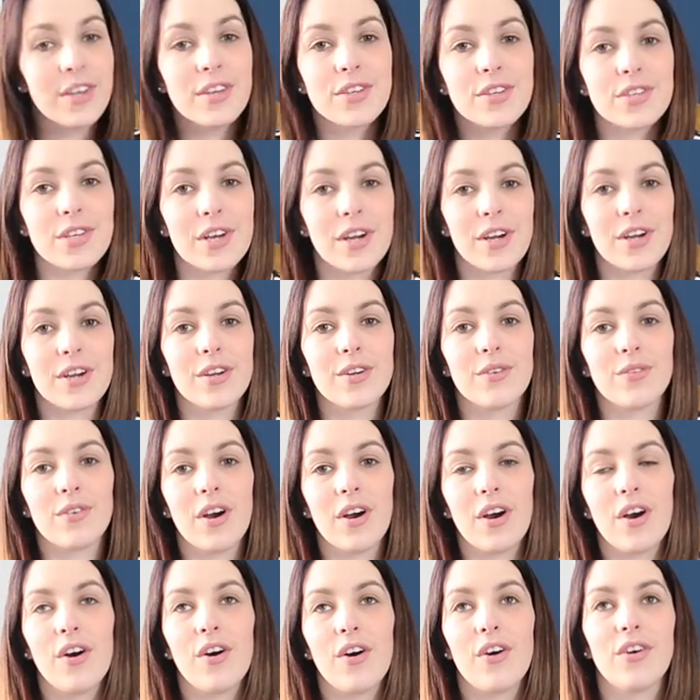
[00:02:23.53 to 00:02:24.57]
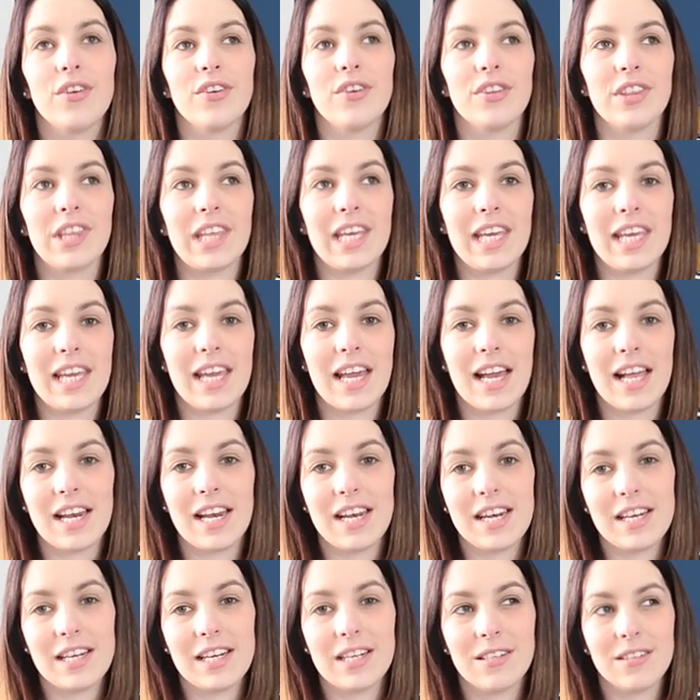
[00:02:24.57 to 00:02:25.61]
So on the
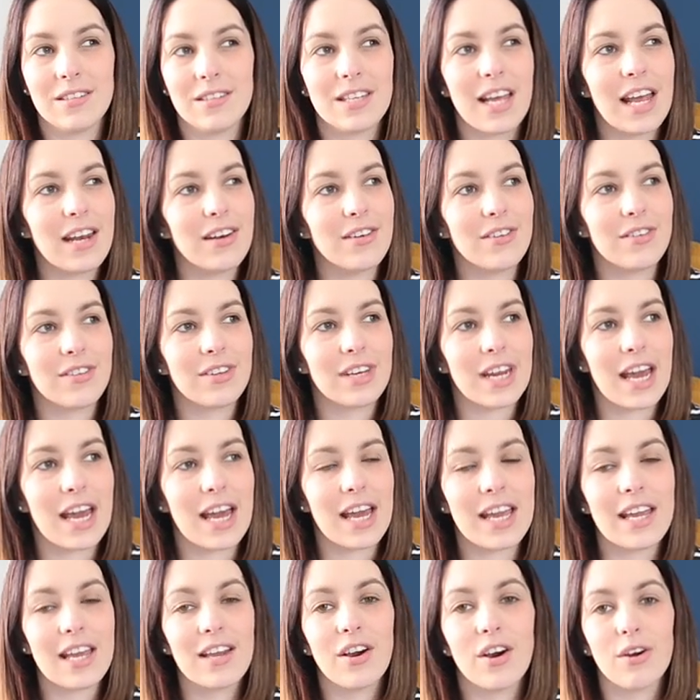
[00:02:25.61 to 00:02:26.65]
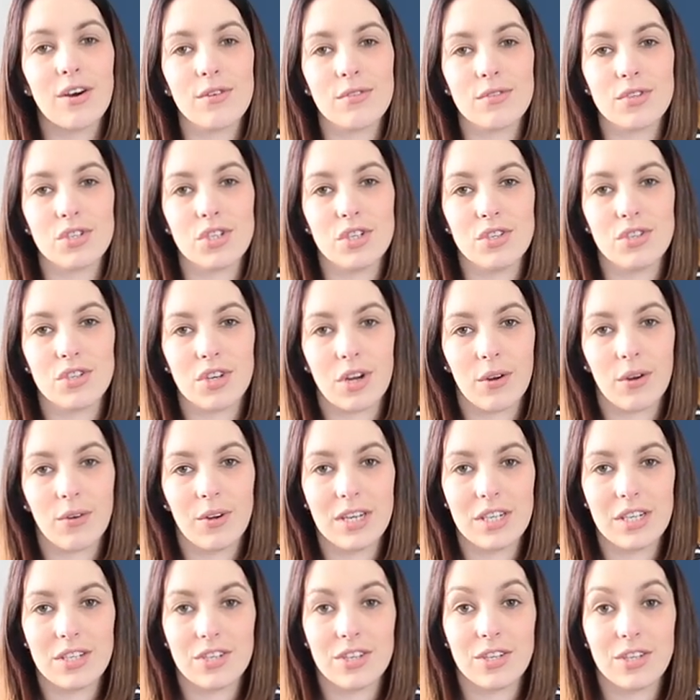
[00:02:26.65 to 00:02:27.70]
10th day, I was due to go
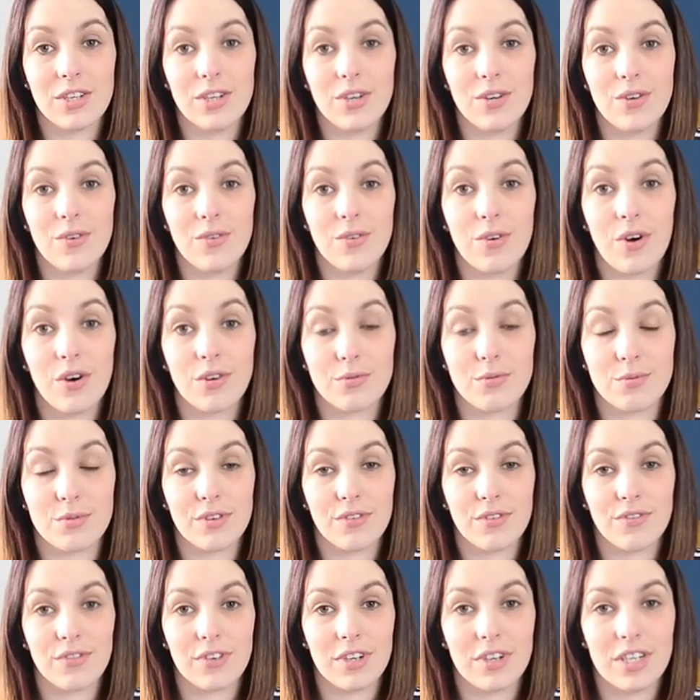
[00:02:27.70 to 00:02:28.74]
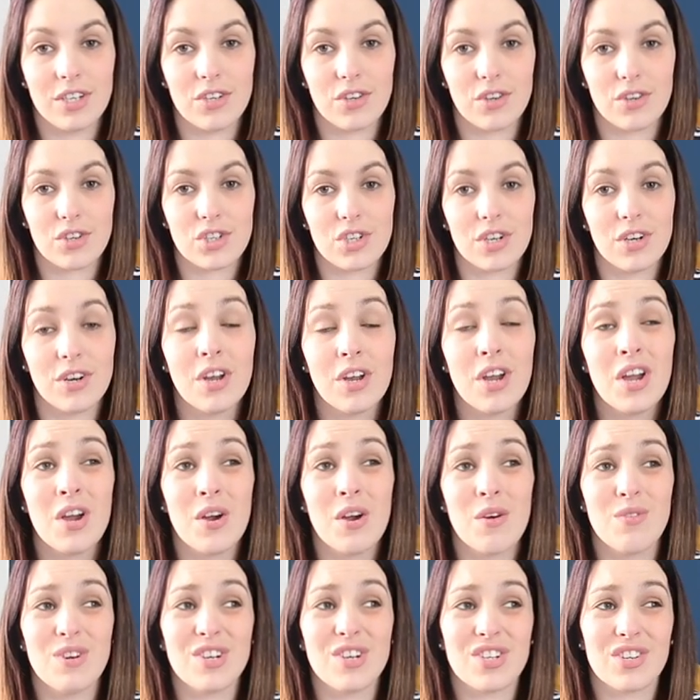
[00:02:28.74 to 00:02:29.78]
into hospital for an induction,
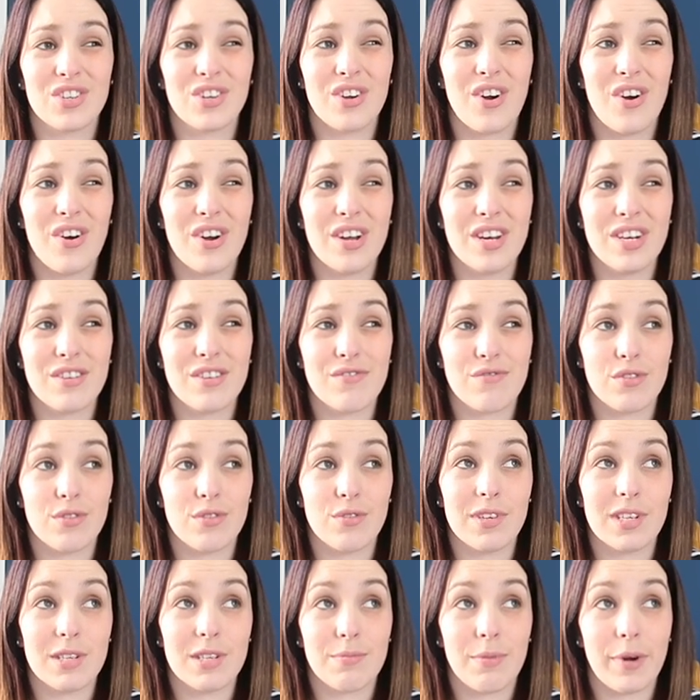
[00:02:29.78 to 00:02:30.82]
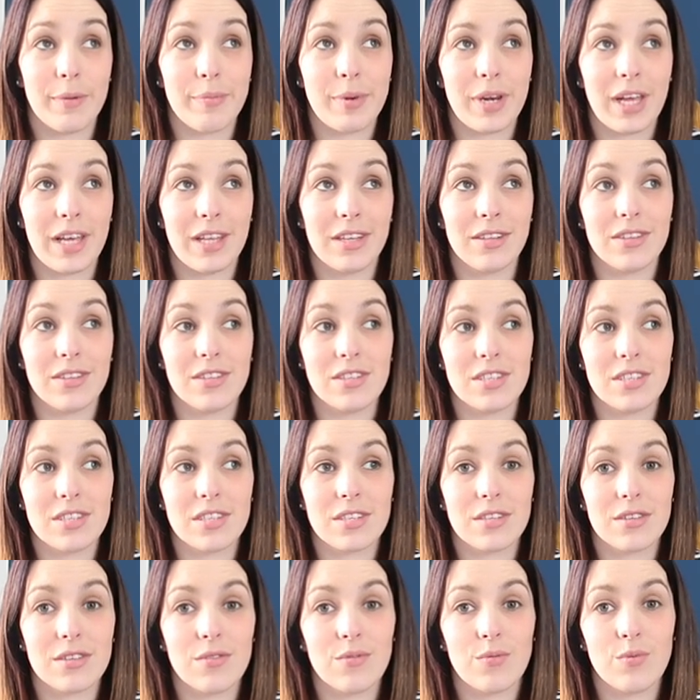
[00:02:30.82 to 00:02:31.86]
which had kind of ruined my
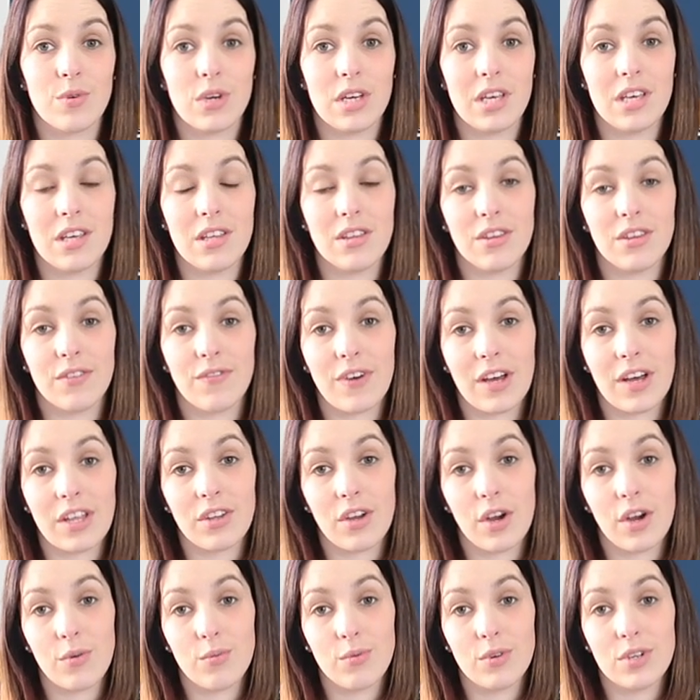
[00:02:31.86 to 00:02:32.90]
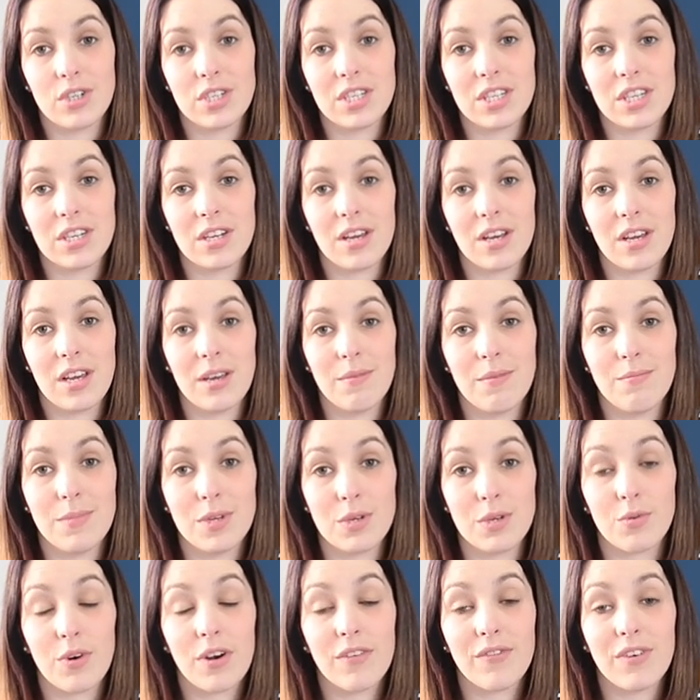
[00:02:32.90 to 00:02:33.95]
plans with the fact that I wanted a
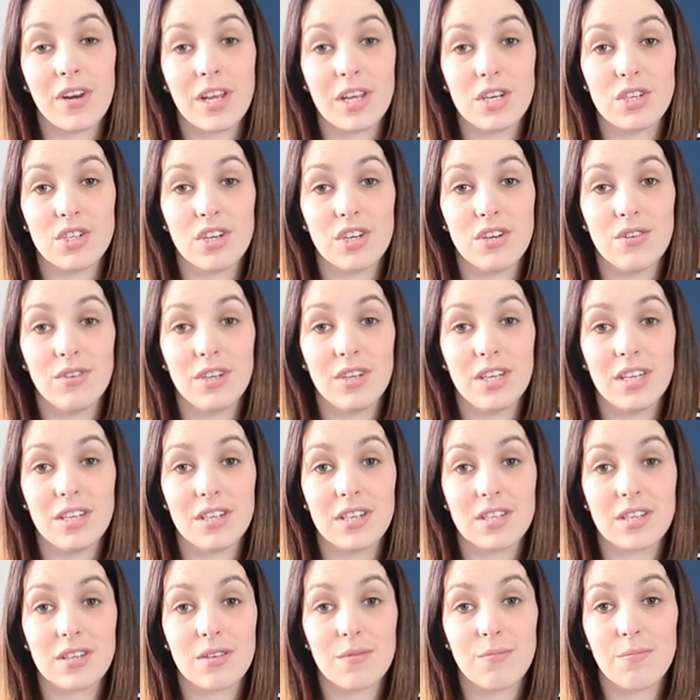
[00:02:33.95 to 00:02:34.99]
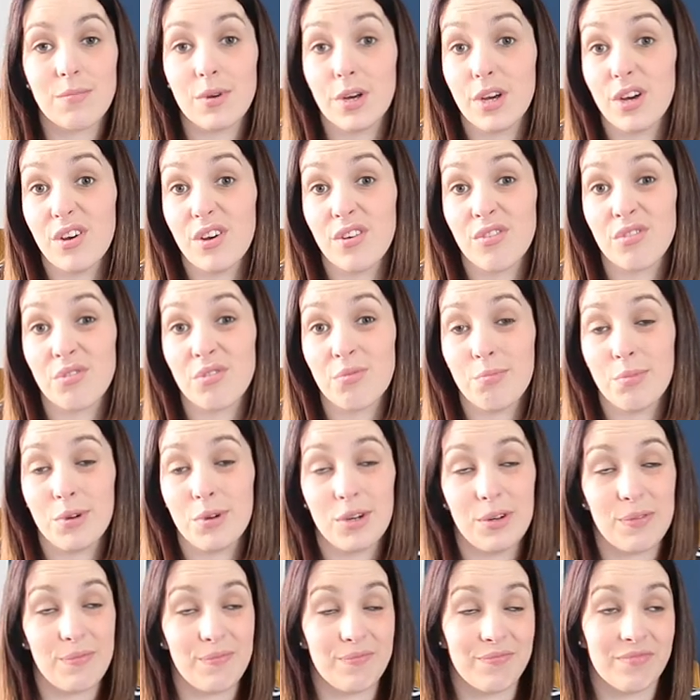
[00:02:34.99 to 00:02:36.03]
midwife-led unit birth,
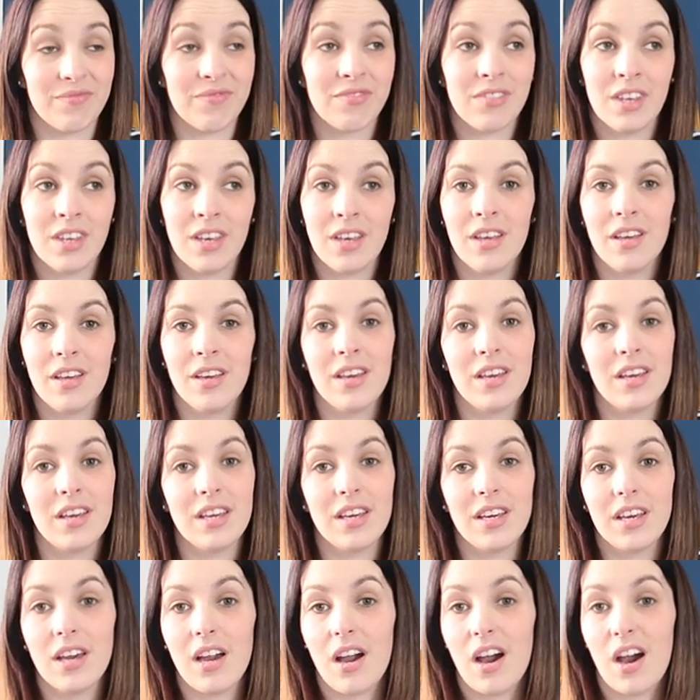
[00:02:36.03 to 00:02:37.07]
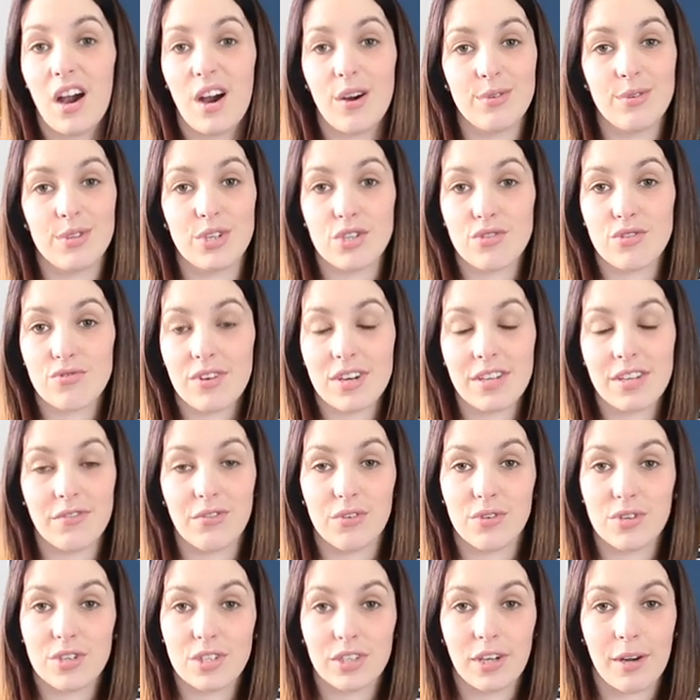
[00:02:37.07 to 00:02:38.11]
but I was just ready
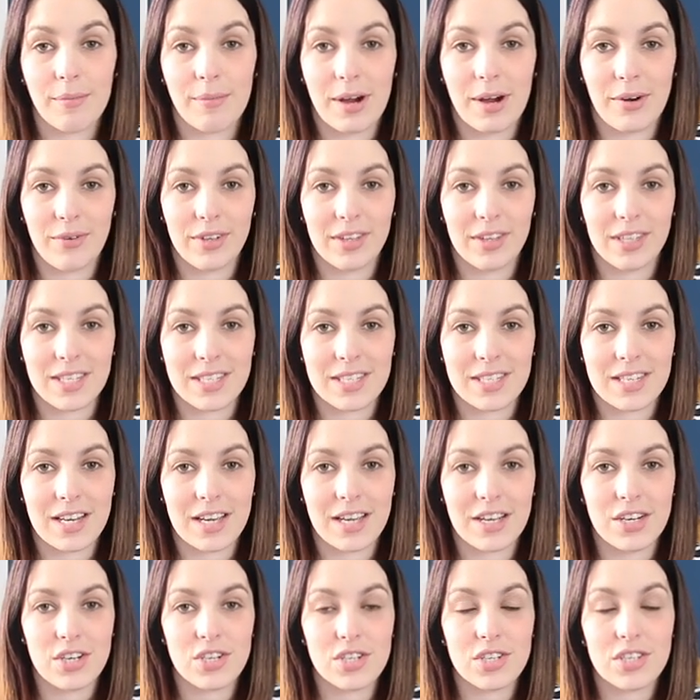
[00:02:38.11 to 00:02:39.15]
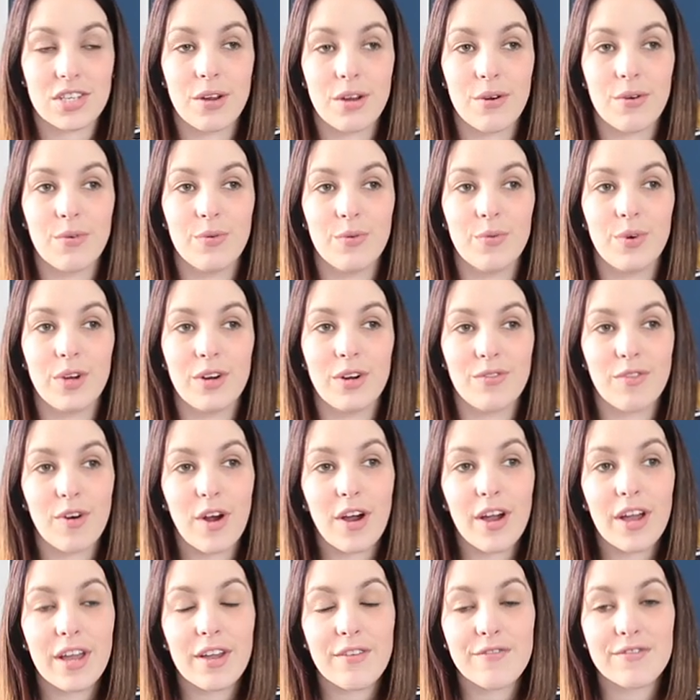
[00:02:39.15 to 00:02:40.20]
for her to come out at this stage. So we
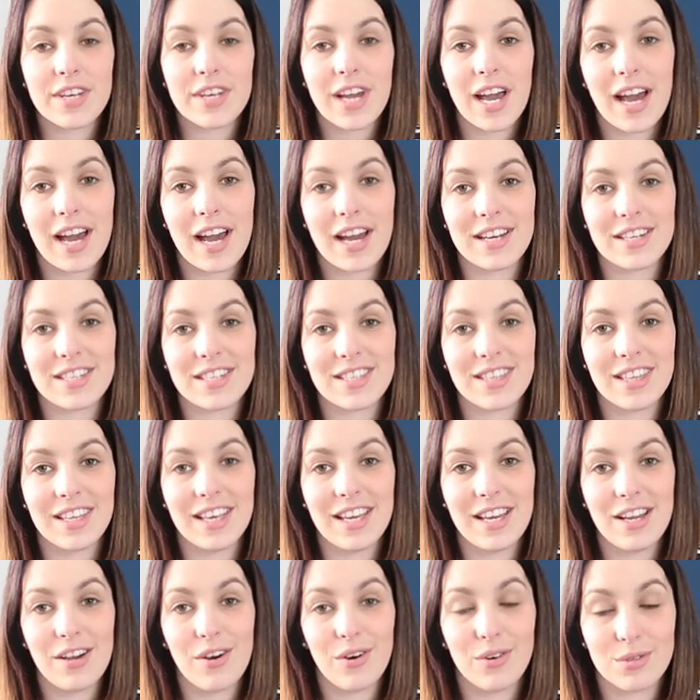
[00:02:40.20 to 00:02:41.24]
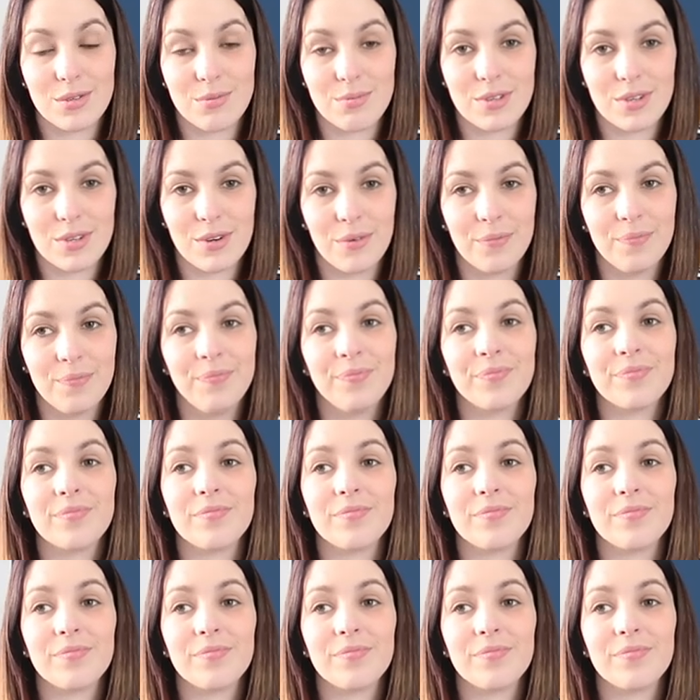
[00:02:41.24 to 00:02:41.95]
arrived at the hospital